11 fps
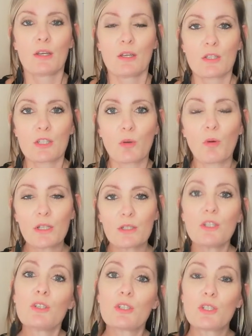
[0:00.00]
So what
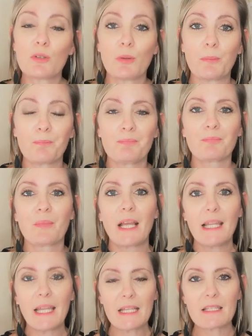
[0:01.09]
do?
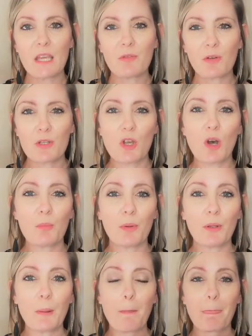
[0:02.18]
Let's say, for
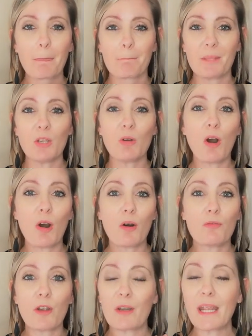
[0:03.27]
example, you
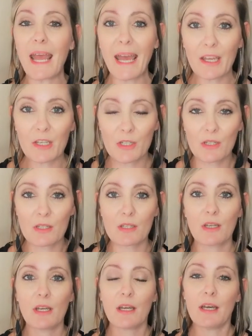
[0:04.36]
are very
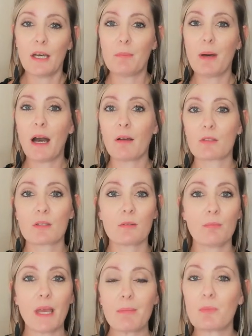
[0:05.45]
anxious about
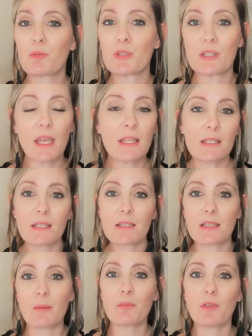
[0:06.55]
maybe presenting
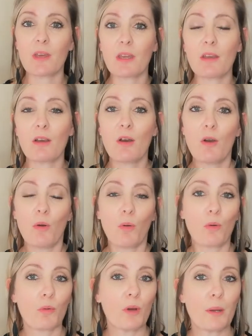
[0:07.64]
something
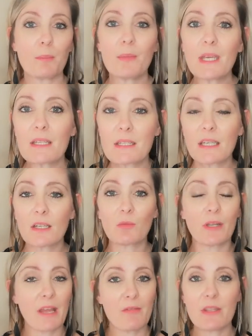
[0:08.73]
or a meeting,
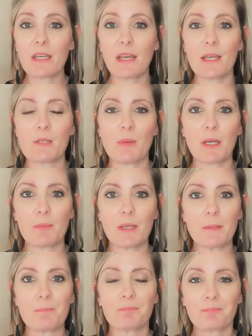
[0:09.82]
whatever the case might
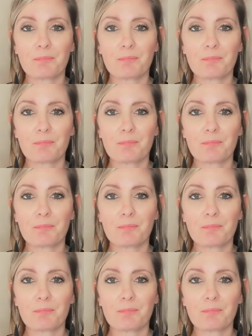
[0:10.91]
be.